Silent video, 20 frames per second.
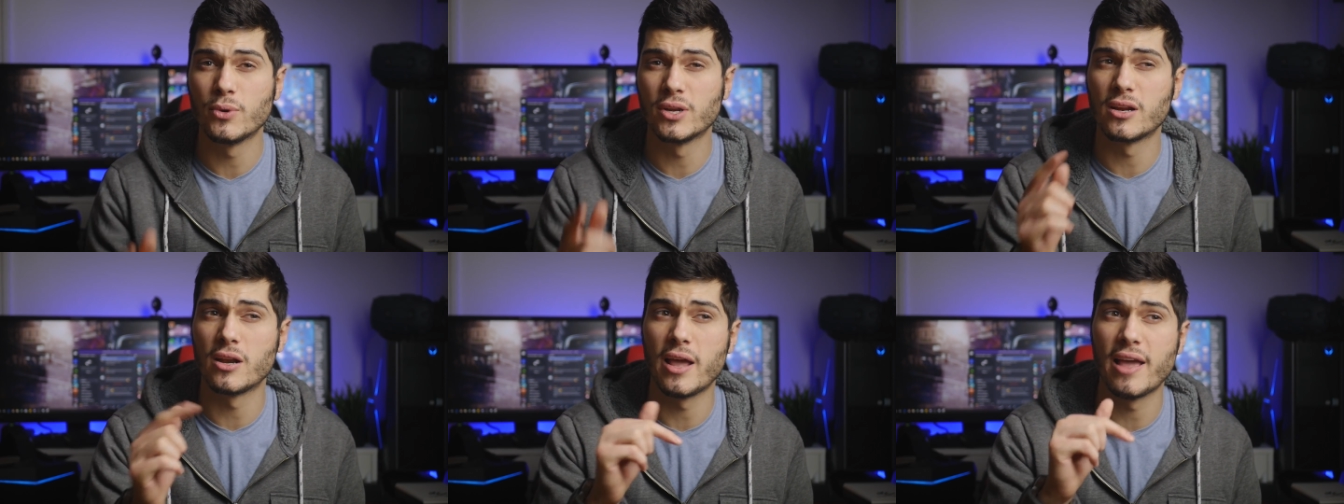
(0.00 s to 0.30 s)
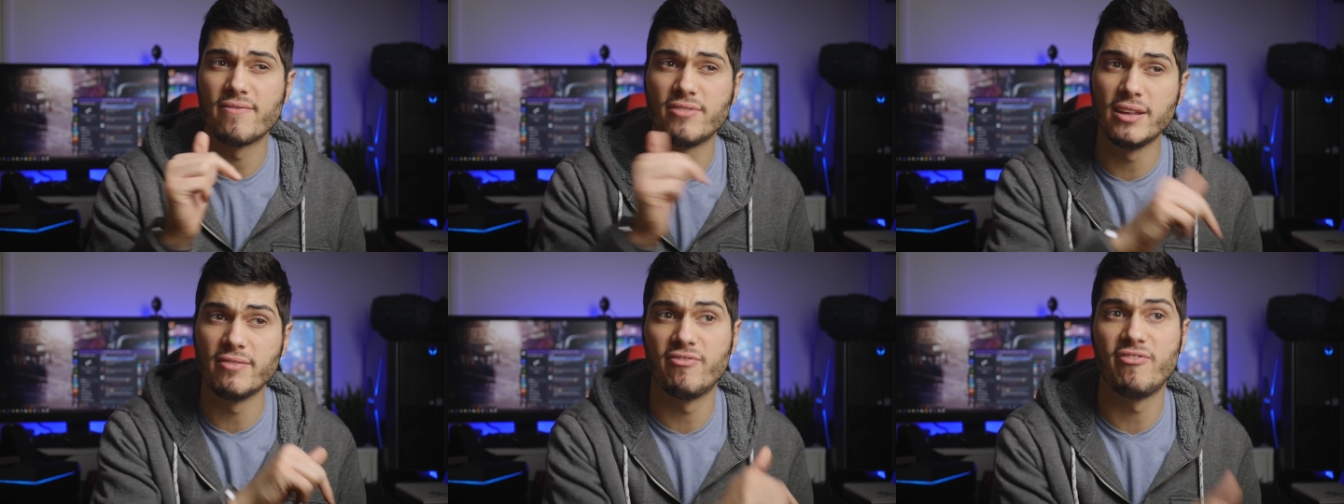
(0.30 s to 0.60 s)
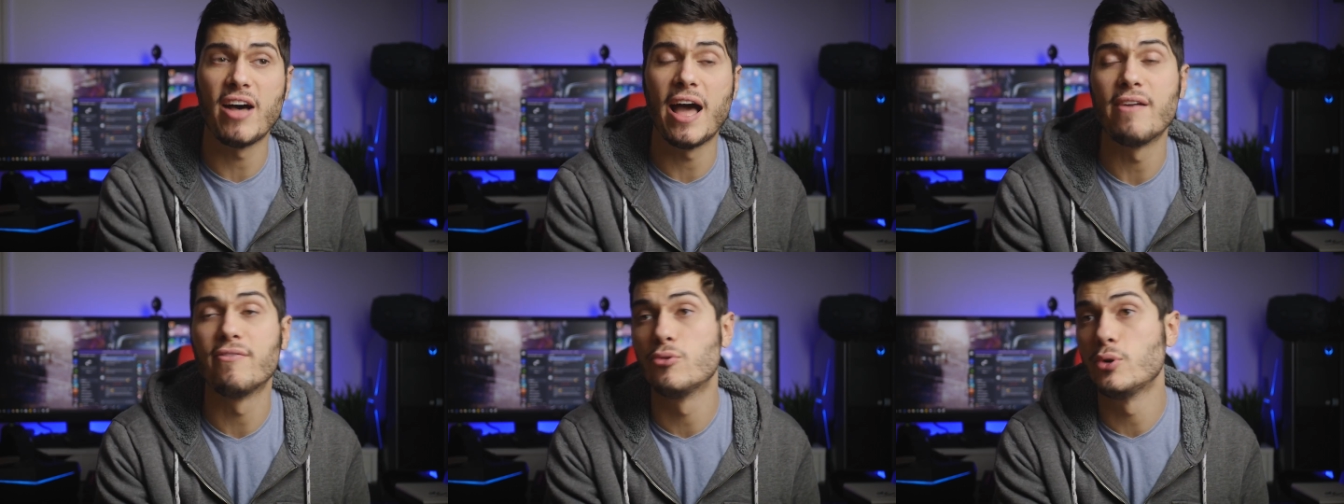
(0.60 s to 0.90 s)
We're gonna have the
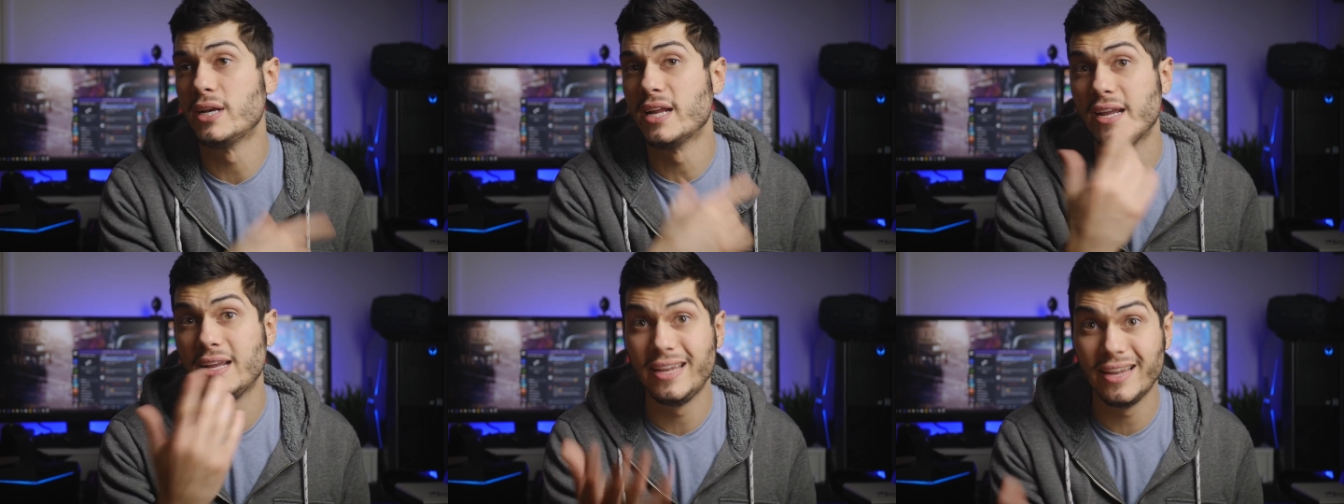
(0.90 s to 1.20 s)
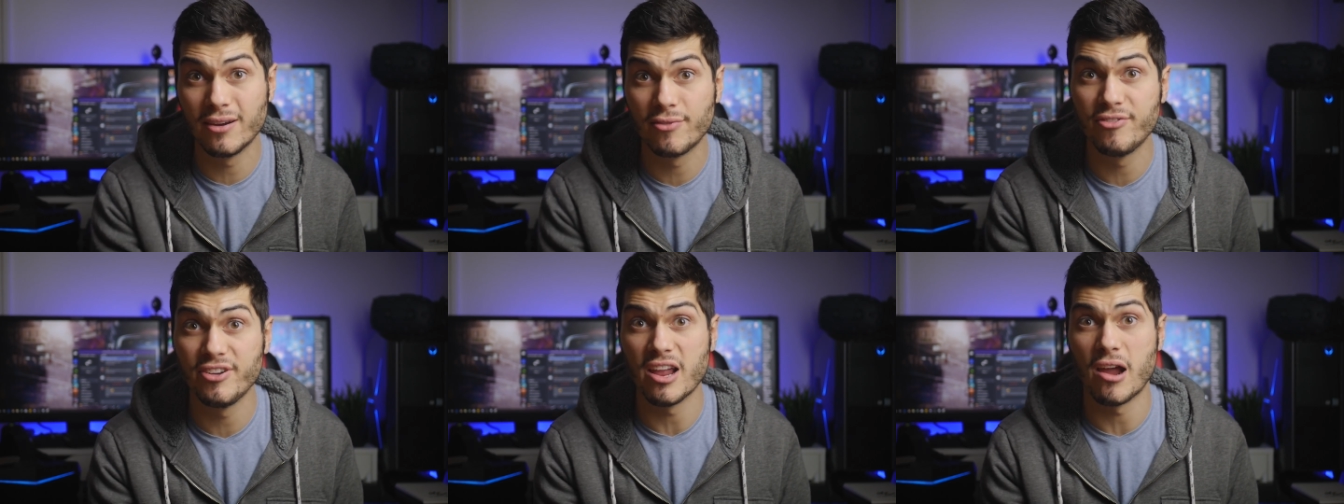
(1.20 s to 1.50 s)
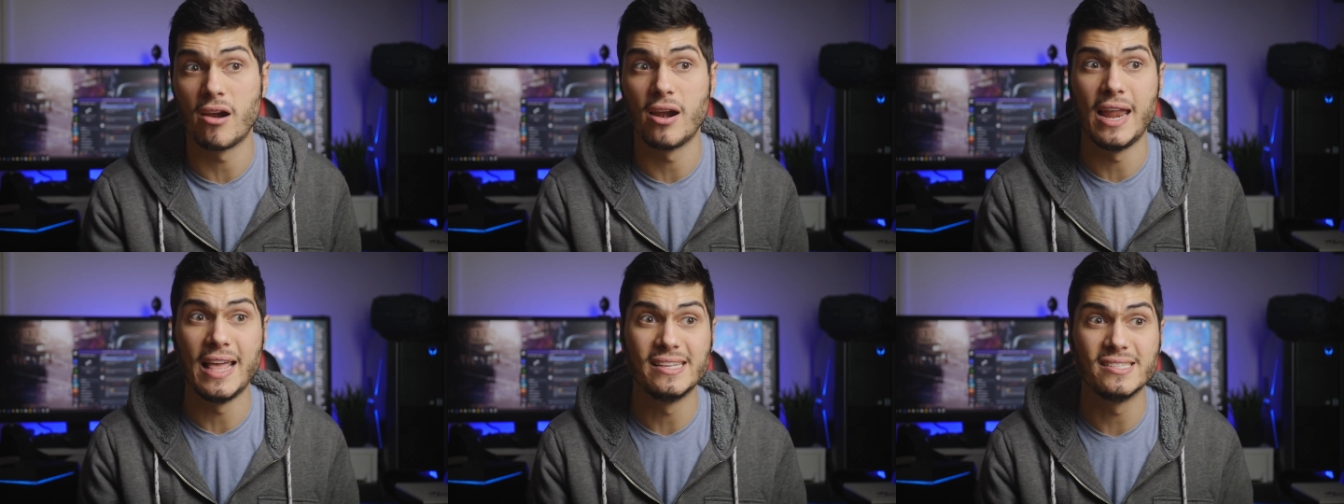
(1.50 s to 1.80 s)
Vive with the Gear
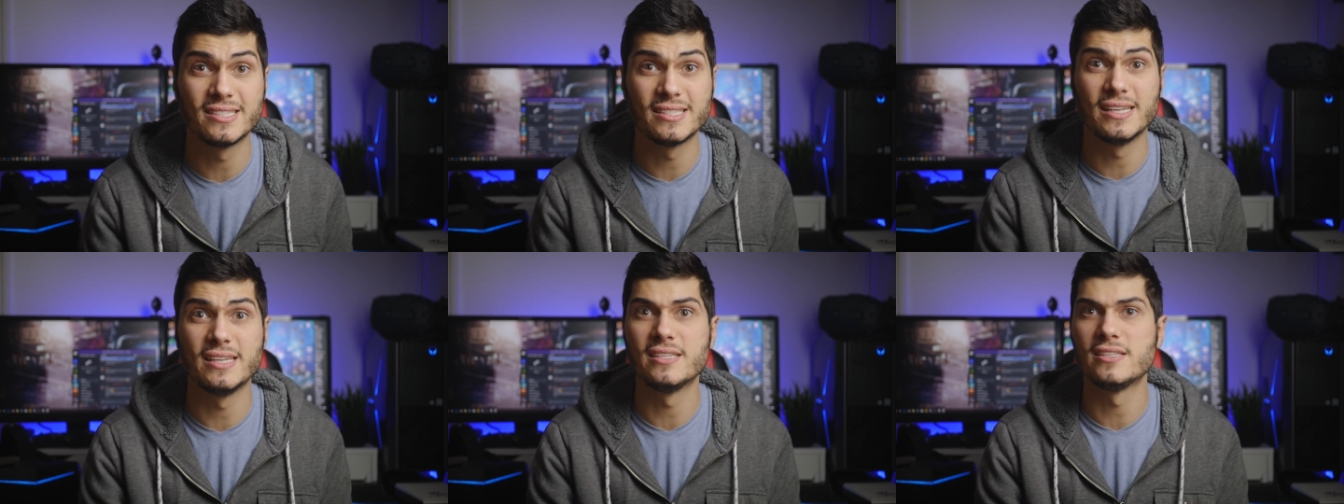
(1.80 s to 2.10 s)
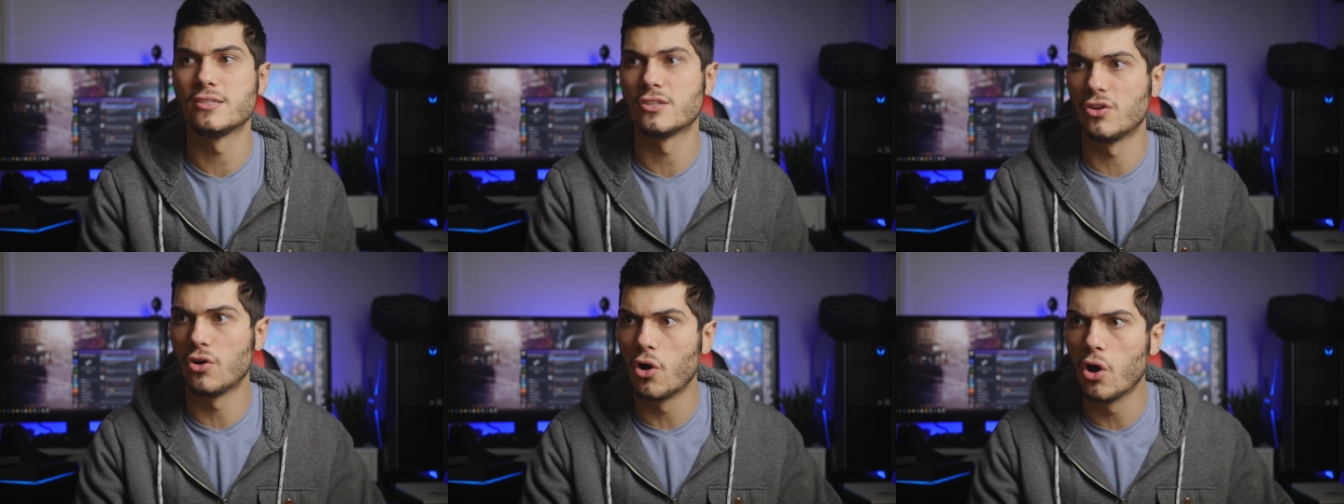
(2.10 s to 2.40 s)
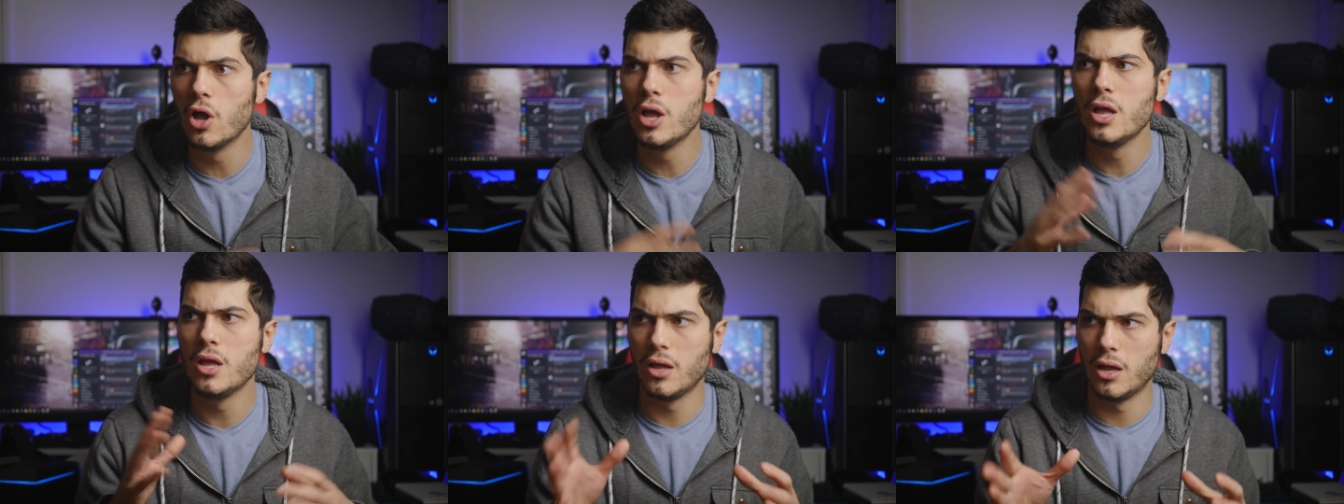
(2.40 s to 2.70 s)
VR lenses,
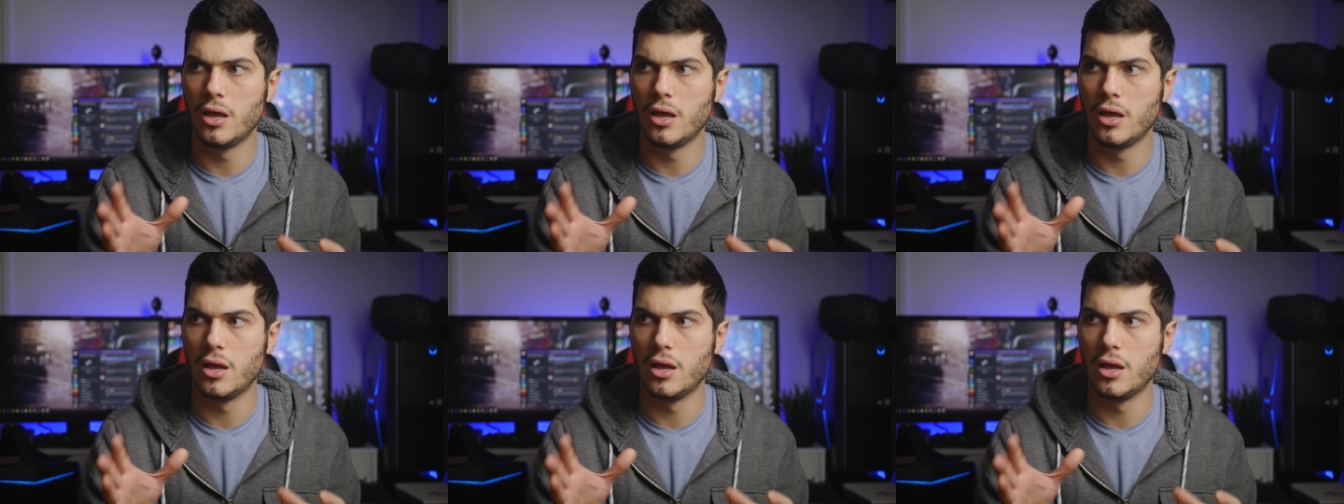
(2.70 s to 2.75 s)
so